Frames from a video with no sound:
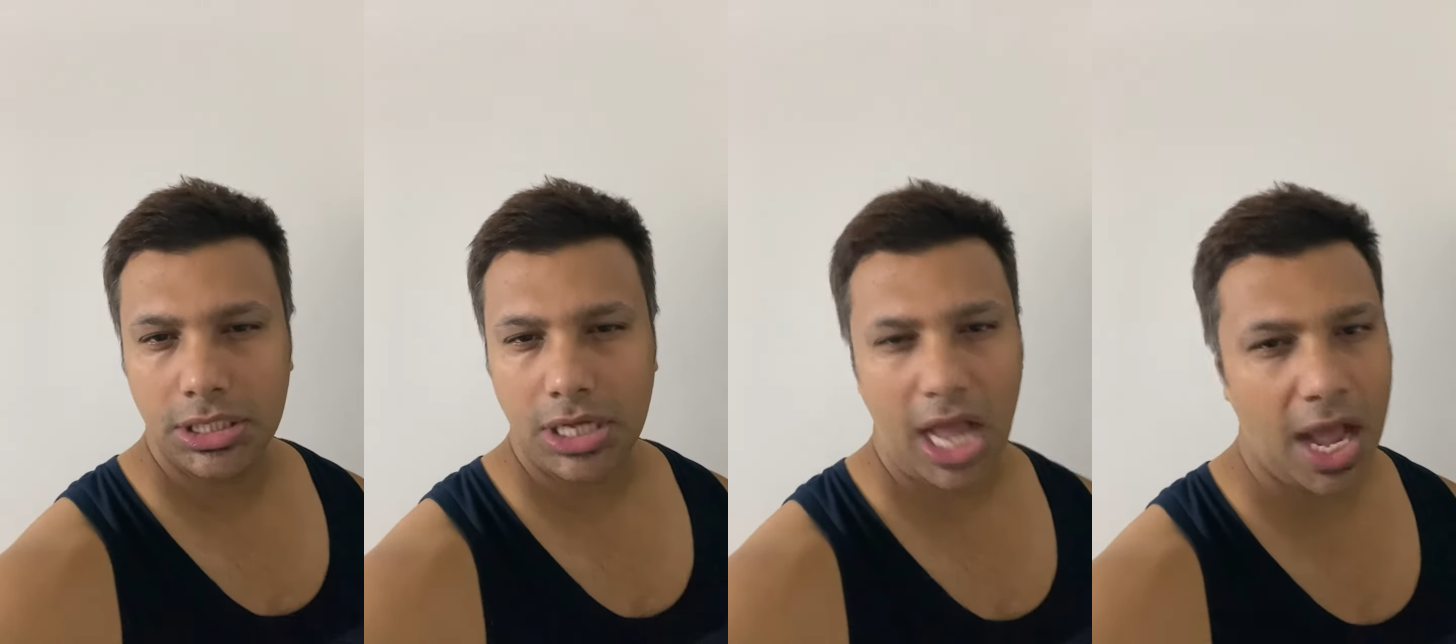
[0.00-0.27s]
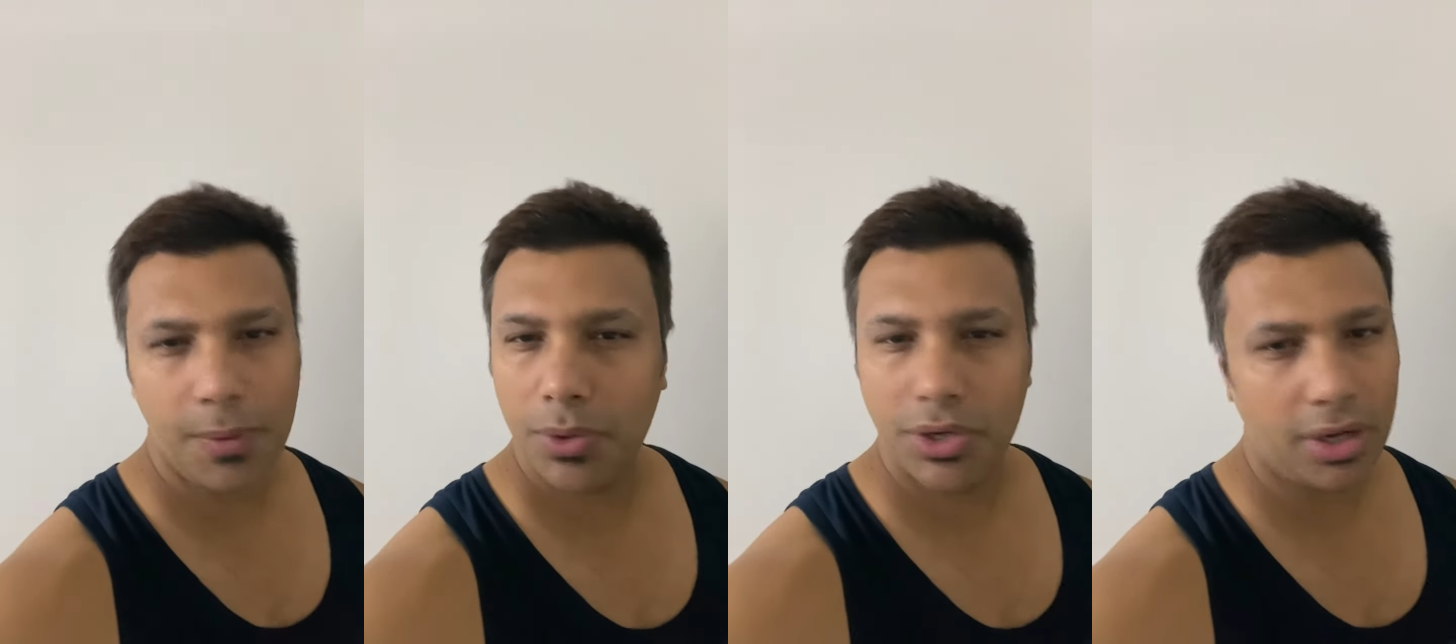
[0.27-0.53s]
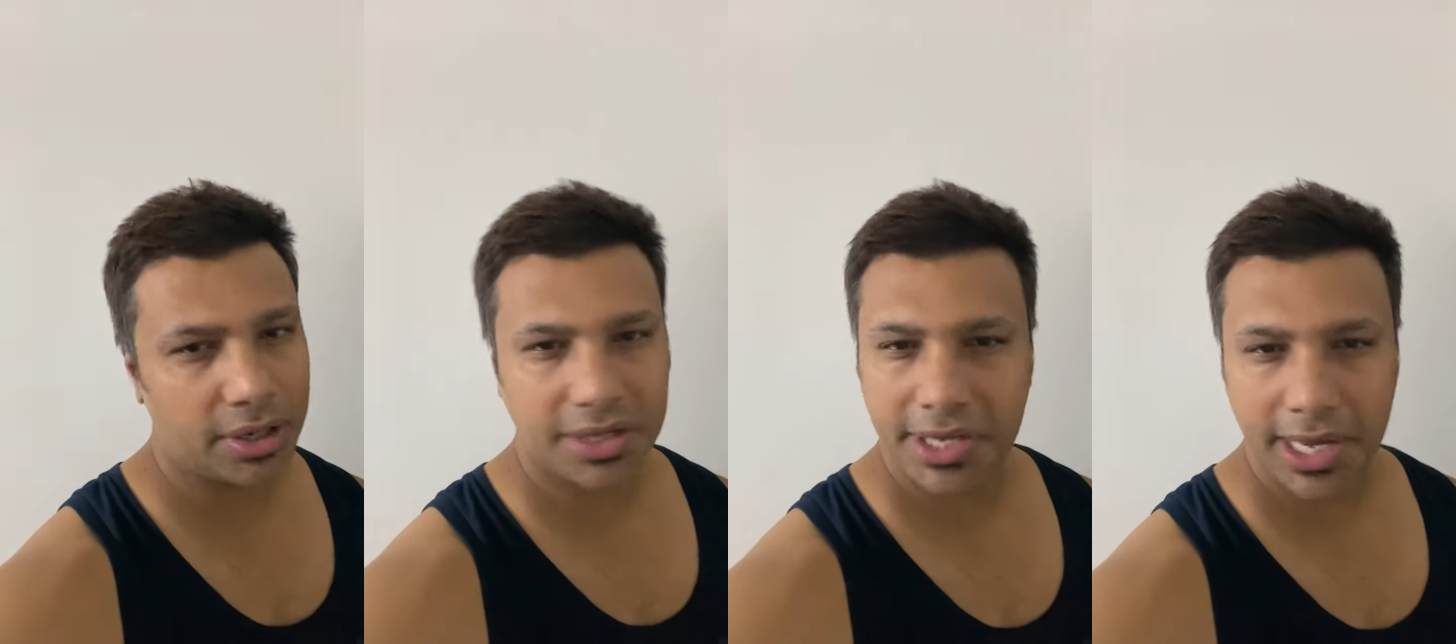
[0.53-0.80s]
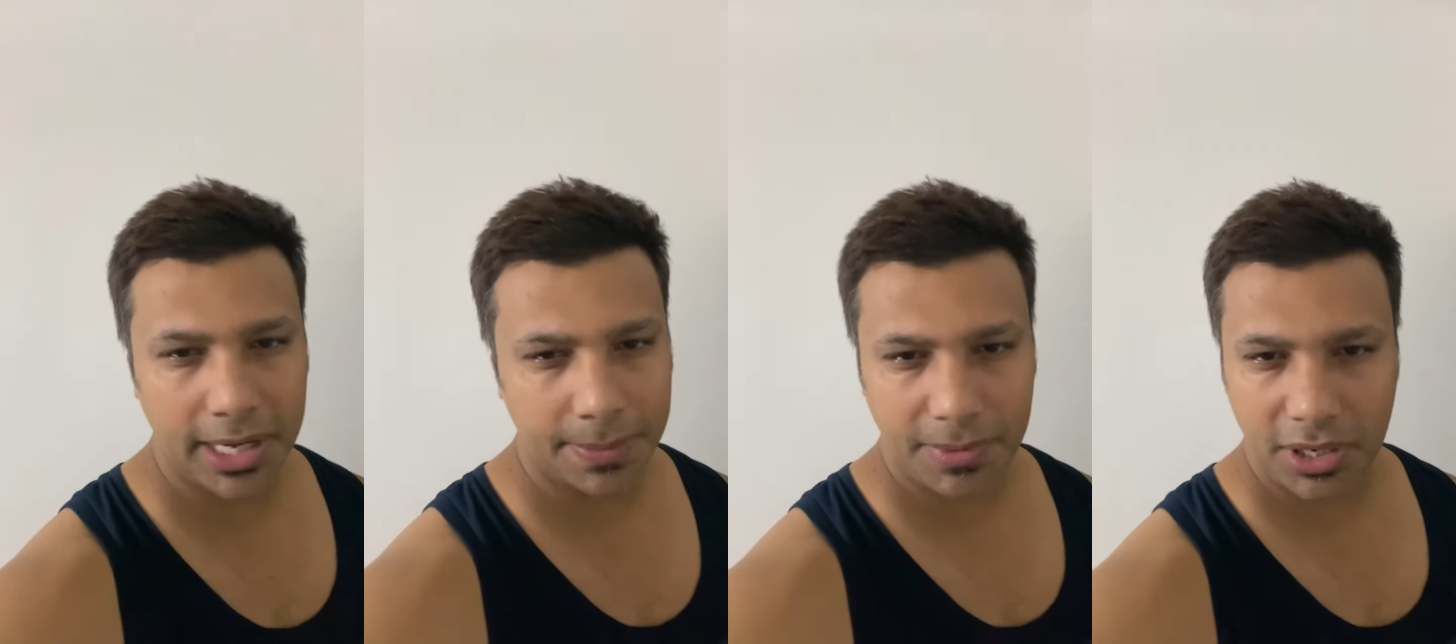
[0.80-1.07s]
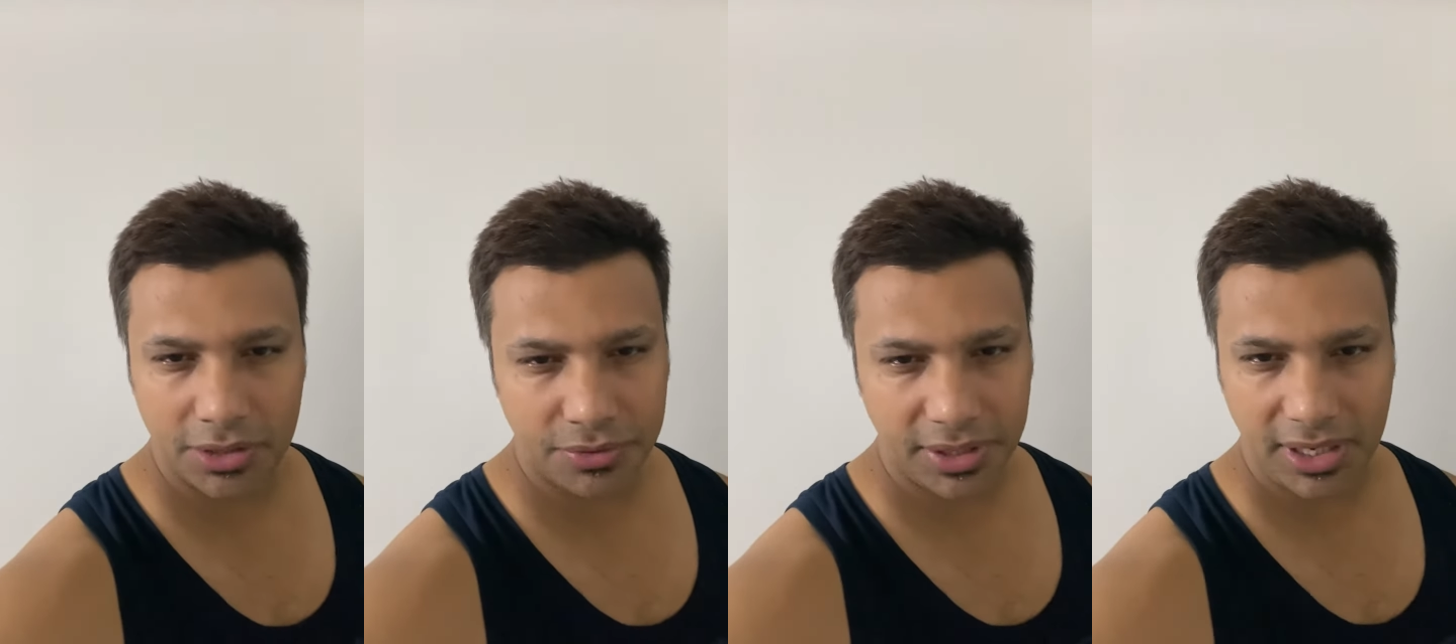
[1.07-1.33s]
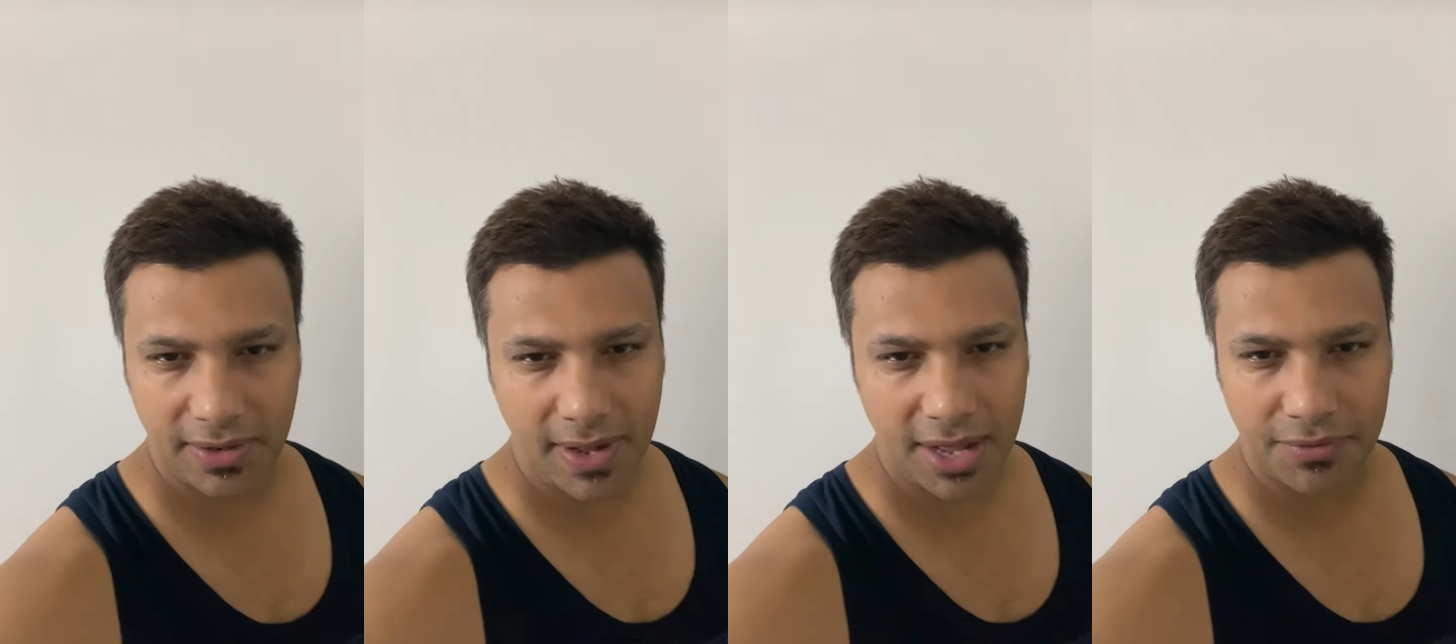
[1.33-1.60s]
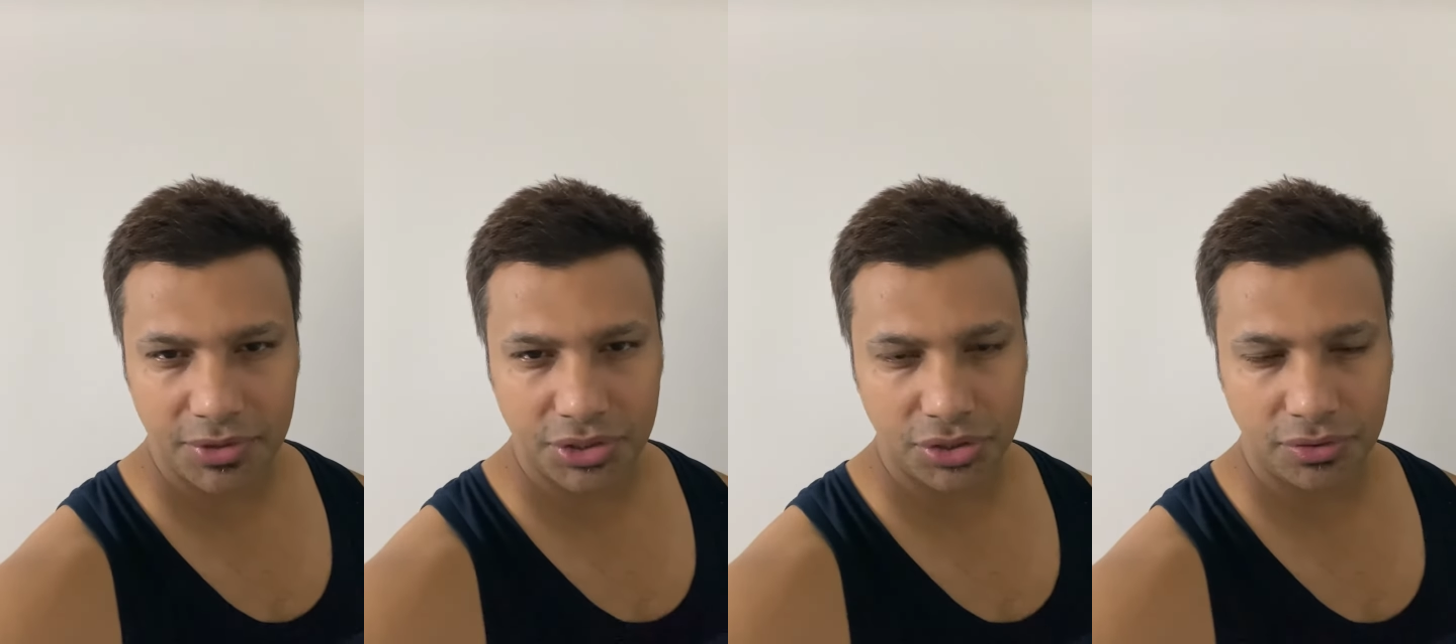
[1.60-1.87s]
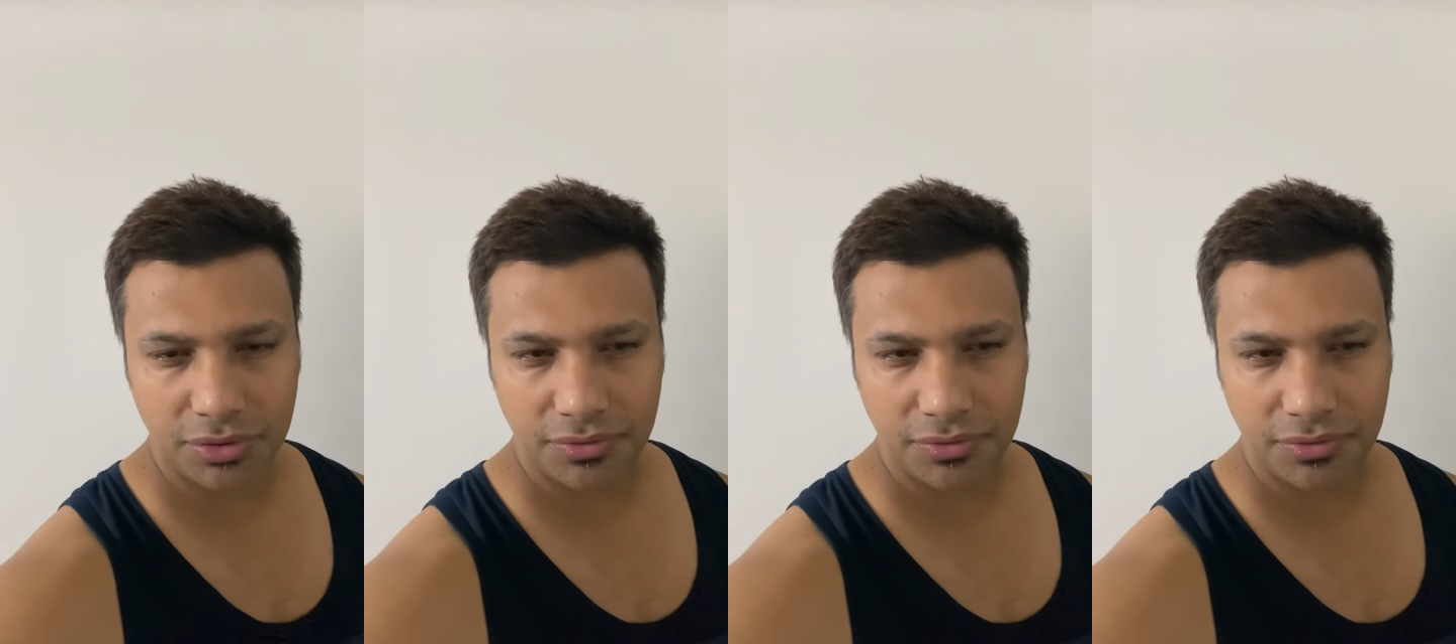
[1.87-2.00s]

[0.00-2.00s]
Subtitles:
I will not care about 12 hours or